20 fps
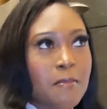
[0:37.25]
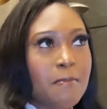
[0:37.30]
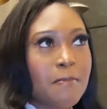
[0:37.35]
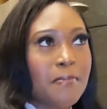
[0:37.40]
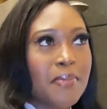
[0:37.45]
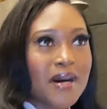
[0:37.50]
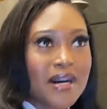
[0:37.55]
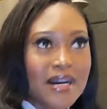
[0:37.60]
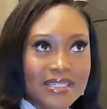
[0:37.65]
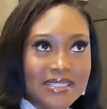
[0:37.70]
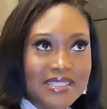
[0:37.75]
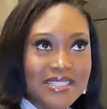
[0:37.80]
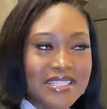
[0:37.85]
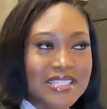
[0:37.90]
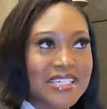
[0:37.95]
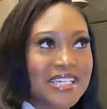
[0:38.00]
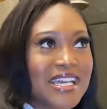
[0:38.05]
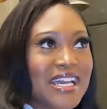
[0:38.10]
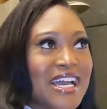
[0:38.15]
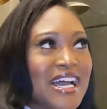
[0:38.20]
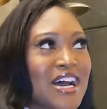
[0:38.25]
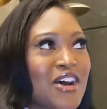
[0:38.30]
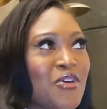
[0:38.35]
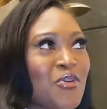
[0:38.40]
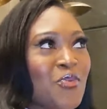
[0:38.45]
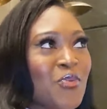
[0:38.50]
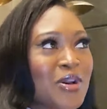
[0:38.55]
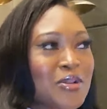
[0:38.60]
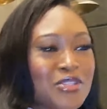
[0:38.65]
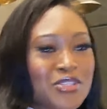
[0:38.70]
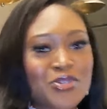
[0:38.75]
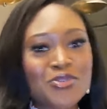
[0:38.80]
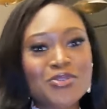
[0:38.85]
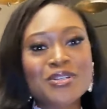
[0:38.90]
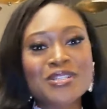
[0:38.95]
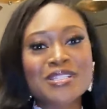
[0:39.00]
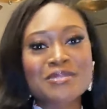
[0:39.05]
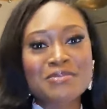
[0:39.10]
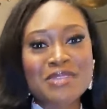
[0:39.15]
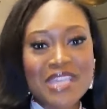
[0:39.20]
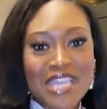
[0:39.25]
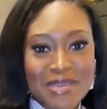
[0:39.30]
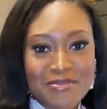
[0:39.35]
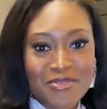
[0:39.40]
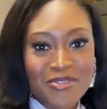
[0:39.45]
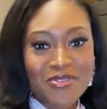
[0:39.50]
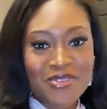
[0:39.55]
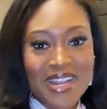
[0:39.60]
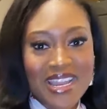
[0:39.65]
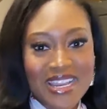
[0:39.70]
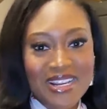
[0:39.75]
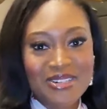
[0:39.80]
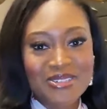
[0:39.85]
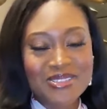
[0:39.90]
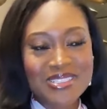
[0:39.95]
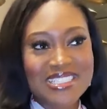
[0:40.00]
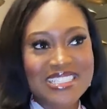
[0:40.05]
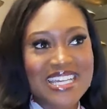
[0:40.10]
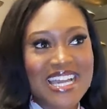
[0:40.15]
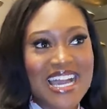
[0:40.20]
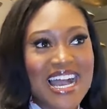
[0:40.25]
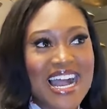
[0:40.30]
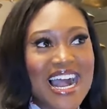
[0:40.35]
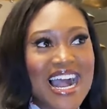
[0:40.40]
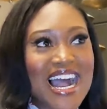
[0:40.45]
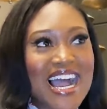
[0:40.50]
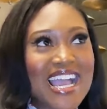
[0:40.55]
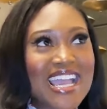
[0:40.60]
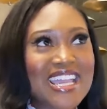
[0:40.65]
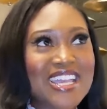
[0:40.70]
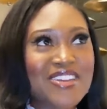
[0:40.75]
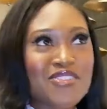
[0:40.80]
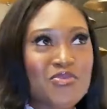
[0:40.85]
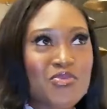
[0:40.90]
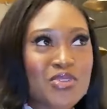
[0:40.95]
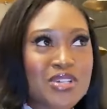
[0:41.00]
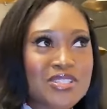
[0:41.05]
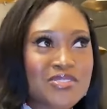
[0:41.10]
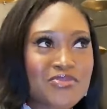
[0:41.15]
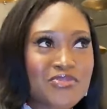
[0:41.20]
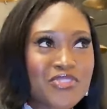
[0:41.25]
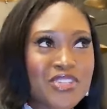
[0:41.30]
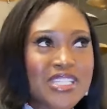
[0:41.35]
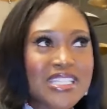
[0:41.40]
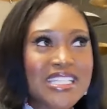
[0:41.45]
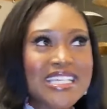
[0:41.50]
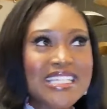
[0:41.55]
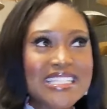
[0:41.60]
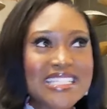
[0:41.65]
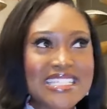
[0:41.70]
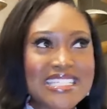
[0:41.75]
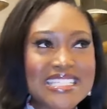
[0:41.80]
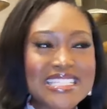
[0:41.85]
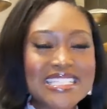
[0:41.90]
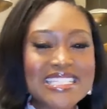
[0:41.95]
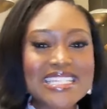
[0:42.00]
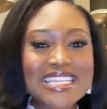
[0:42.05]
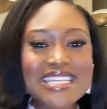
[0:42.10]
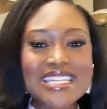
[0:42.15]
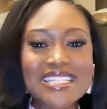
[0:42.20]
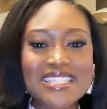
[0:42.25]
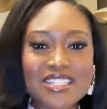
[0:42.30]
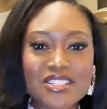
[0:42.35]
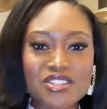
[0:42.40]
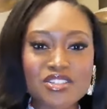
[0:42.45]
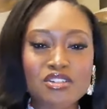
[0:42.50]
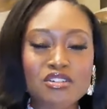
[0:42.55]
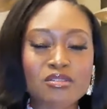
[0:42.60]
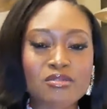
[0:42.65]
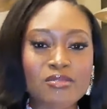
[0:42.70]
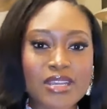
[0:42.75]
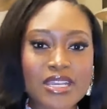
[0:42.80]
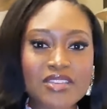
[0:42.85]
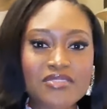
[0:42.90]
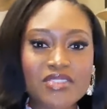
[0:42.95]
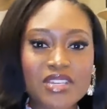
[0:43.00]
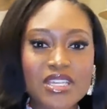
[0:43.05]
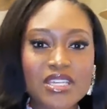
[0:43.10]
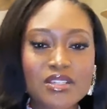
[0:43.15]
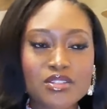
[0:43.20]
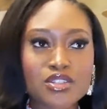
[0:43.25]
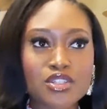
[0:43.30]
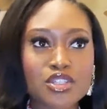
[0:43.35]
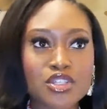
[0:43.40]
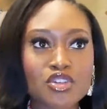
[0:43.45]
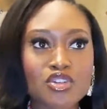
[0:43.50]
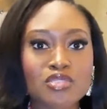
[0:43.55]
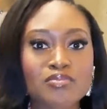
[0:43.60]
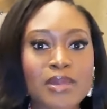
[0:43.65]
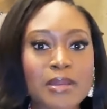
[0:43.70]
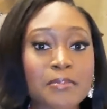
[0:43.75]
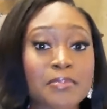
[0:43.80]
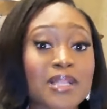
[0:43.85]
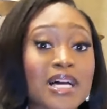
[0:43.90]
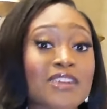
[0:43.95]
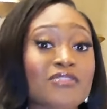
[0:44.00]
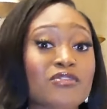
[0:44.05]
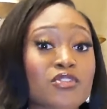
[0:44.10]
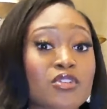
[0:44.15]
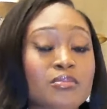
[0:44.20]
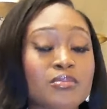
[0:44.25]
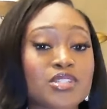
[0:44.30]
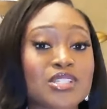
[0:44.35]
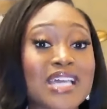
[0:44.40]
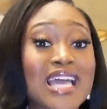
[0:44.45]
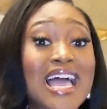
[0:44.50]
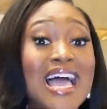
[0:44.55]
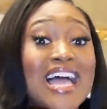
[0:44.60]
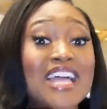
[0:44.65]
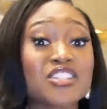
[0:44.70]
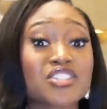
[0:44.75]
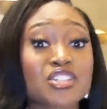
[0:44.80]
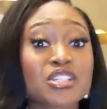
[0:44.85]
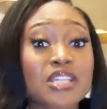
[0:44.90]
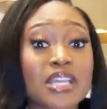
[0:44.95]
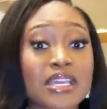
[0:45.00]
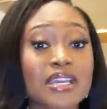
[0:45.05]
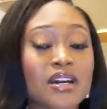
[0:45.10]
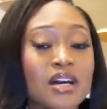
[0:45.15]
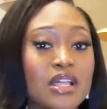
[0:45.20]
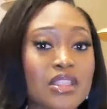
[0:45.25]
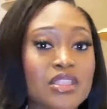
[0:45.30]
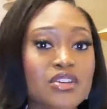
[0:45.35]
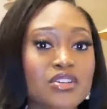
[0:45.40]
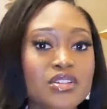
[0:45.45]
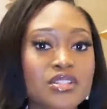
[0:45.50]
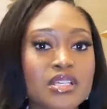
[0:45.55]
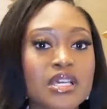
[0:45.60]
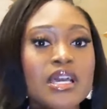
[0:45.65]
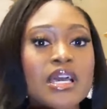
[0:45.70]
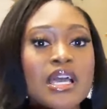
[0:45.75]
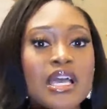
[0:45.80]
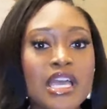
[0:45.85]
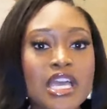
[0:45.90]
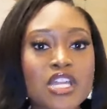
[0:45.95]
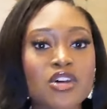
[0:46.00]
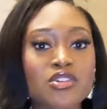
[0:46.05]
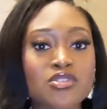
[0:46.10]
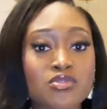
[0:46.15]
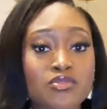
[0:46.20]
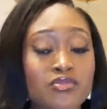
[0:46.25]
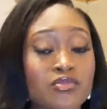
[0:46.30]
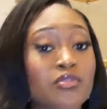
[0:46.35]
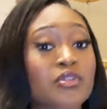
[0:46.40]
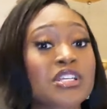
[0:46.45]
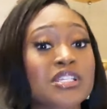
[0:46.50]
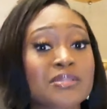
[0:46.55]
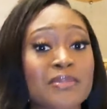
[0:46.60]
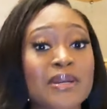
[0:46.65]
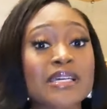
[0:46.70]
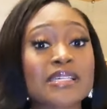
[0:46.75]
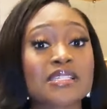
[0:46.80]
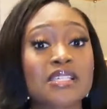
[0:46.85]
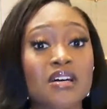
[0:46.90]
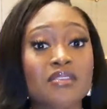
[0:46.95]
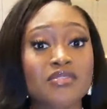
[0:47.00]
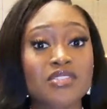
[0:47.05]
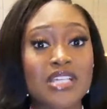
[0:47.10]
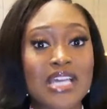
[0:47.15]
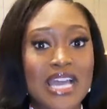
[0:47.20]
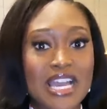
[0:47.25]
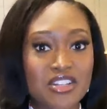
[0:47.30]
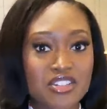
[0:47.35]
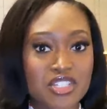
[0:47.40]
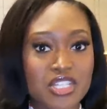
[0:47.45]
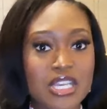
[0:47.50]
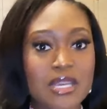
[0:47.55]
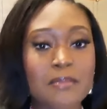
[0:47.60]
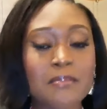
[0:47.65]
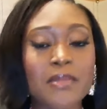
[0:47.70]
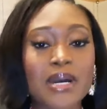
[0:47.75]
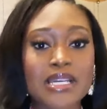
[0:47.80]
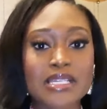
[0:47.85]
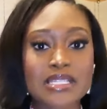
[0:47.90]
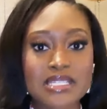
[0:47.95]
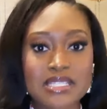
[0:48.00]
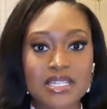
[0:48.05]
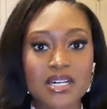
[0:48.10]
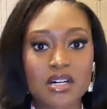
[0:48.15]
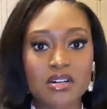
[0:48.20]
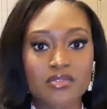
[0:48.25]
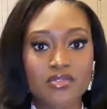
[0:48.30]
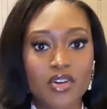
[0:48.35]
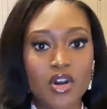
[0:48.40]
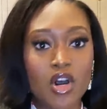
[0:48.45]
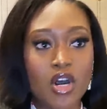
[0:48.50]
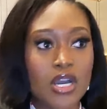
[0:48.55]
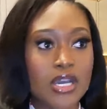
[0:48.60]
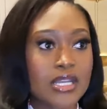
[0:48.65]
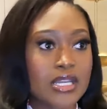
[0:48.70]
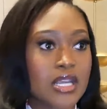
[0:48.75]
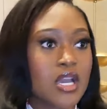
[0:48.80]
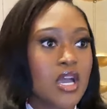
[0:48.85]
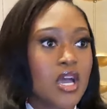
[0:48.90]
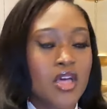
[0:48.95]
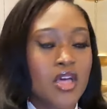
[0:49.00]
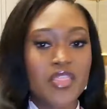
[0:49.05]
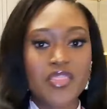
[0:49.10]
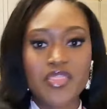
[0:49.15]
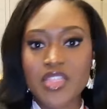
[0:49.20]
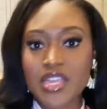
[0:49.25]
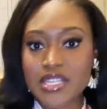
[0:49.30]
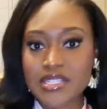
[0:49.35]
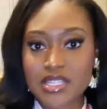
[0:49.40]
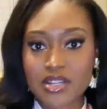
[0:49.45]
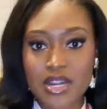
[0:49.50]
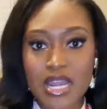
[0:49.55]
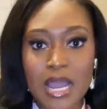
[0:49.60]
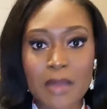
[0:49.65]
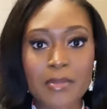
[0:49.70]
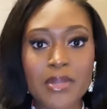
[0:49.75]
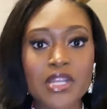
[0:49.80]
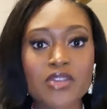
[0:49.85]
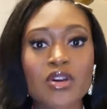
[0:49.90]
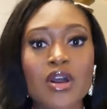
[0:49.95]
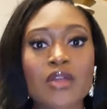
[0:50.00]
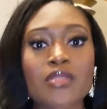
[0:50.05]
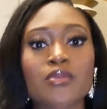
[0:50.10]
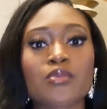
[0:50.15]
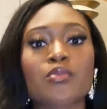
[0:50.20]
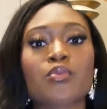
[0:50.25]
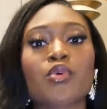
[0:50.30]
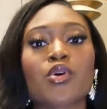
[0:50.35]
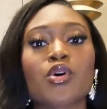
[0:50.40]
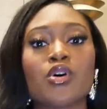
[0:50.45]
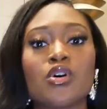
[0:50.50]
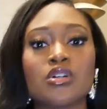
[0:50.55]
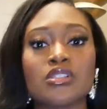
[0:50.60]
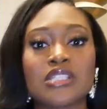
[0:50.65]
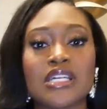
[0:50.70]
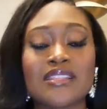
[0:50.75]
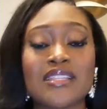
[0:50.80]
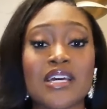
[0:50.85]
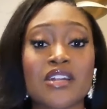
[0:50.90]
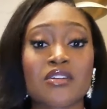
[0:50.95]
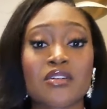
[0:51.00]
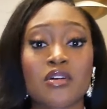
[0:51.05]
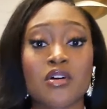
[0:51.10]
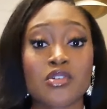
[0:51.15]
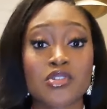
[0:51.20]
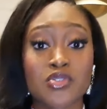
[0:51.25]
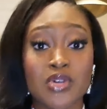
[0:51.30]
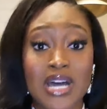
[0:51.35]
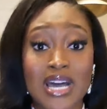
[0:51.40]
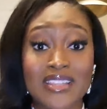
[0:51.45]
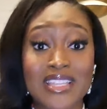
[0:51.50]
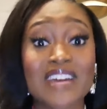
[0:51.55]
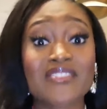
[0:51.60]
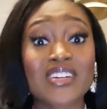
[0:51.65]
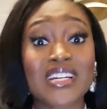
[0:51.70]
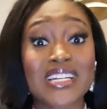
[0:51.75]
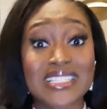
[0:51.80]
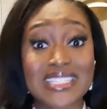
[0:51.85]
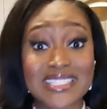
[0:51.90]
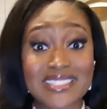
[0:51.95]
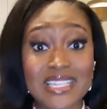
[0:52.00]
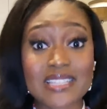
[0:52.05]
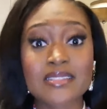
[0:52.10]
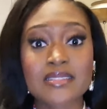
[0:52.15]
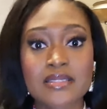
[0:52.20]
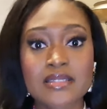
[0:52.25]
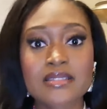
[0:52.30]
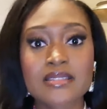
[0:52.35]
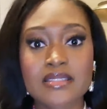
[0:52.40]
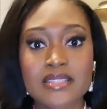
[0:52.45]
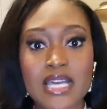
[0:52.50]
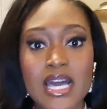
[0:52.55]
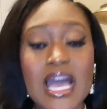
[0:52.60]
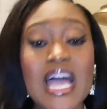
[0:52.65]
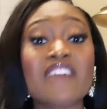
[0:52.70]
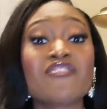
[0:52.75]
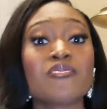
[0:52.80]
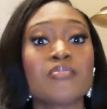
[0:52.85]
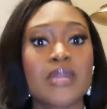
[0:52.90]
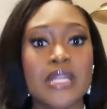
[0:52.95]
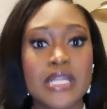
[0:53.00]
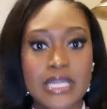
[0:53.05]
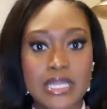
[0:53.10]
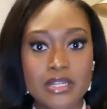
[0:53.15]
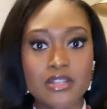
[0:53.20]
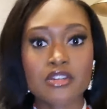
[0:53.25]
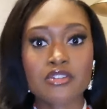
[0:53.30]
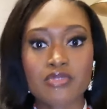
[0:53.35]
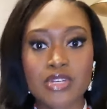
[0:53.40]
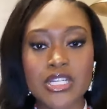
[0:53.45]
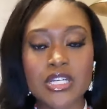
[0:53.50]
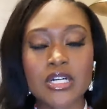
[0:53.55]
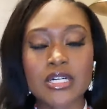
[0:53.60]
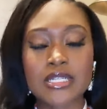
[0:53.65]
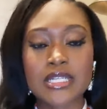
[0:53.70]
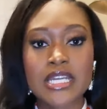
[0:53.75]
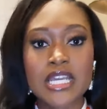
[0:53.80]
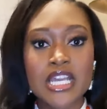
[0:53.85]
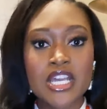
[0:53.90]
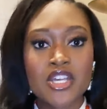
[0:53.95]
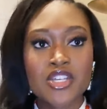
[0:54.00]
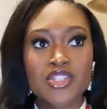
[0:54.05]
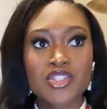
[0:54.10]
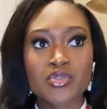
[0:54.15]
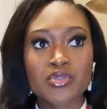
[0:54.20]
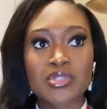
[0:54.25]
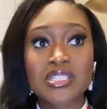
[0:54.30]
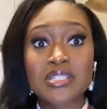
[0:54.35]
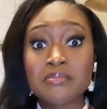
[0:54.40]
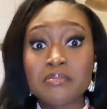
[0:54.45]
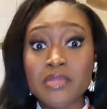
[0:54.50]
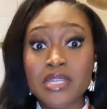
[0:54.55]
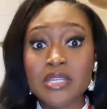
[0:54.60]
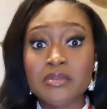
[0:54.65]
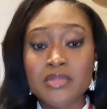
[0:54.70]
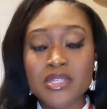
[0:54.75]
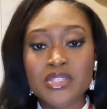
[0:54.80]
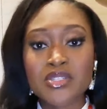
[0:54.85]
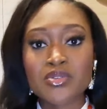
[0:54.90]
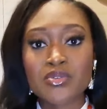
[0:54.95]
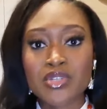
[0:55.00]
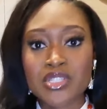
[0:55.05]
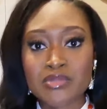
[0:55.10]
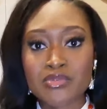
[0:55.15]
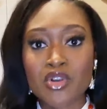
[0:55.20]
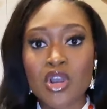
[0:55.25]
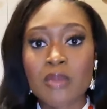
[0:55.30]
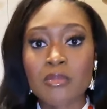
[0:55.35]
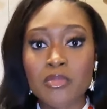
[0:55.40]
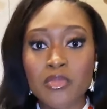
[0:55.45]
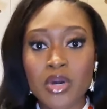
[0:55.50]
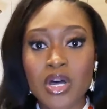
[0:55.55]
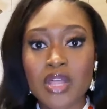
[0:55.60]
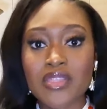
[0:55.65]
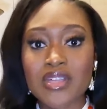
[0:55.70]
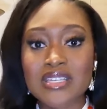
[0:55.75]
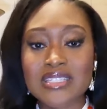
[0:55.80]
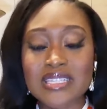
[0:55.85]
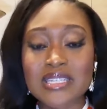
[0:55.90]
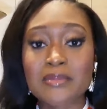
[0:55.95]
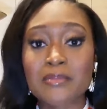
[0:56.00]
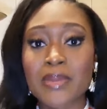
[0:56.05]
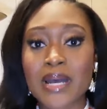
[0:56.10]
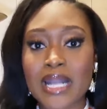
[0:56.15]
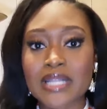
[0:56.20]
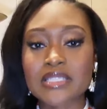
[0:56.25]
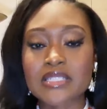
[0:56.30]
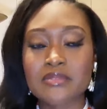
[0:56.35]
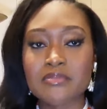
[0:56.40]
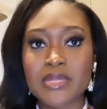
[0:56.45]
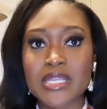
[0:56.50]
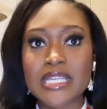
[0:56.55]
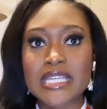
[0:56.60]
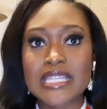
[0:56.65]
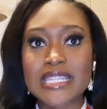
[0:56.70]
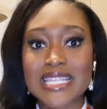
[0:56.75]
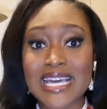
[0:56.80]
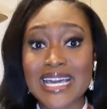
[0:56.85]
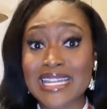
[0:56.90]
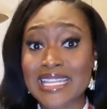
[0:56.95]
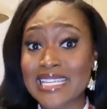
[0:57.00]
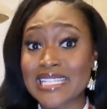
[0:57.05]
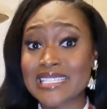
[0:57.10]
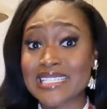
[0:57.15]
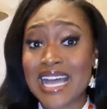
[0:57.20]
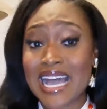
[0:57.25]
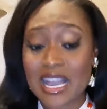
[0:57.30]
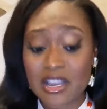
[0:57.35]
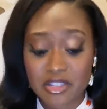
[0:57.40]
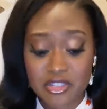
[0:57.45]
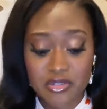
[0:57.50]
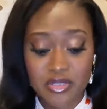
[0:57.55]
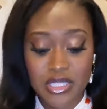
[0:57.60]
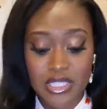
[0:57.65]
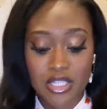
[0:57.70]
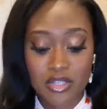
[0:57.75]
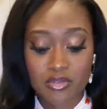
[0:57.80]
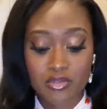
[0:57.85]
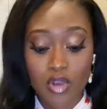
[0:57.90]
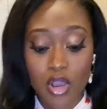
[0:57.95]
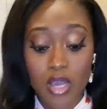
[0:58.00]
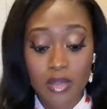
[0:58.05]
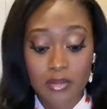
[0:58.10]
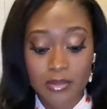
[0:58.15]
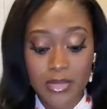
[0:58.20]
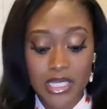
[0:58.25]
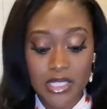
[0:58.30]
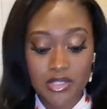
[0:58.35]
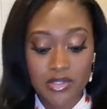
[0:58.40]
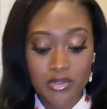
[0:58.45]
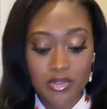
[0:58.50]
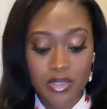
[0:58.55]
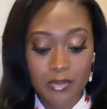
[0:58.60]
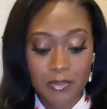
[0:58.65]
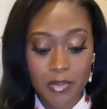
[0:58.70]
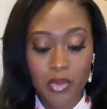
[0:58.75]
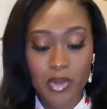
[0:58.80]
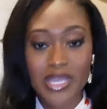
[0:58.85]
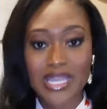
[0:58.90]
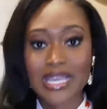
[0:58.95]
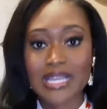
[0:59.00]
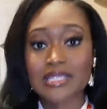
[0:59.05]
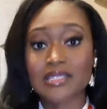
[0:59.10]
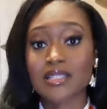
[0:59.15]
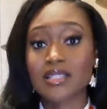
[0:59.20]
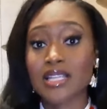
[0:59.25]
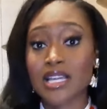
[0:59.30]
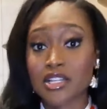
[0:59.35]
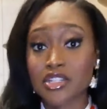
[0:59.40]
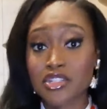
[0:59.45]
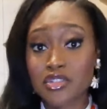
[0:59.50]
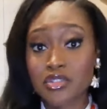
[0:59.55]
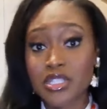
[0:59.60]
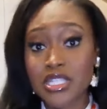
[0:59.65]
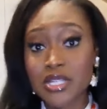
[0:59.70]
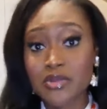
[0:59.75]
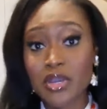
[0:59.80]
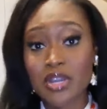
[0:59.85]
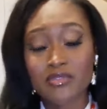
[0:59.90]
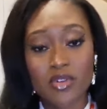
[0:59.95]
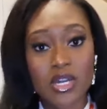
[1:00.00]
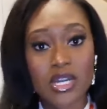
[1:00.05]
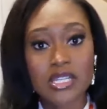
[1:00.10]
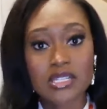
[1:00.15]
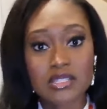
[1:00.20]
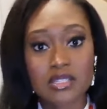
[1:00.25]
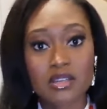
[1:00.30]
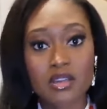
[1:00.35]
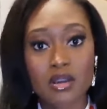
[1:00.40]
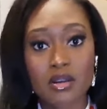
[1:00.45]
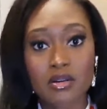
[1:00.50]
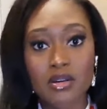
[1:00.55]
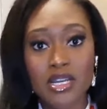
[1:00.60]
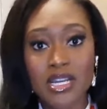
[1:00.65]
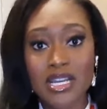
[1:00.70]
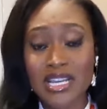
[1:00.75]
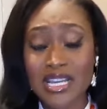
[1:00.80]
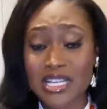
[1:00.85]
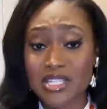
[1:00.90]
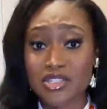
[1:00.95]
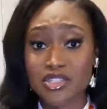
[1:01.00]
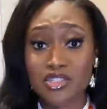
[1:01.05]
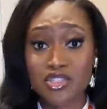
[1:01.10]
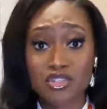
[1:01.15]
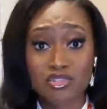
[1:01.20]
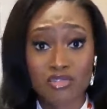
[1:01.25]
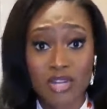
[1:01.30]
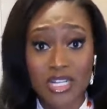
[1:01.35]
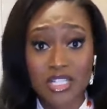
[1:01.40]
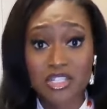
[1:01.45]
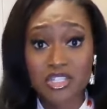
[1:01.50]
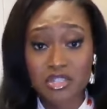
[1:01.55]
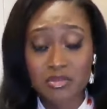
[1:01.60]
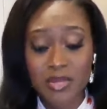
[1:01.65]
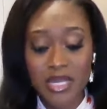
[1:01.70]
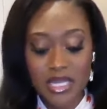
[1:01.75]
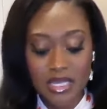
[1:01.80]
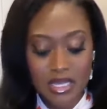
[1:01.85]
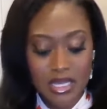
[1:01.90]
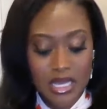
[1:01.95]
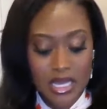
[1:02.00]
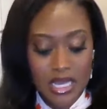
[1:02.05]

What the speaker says: But when tourism came around, I was feeling this need and this craving to use my platform to educate others and also force myself to educate myself on things that are happening around the world and that are also have a consensus and that everybody can agree on. So to me, Miss Tourism Commonwealth has impacted me in that it's actually gone me to the point intellectually where I've wanted to go. It's stretched me.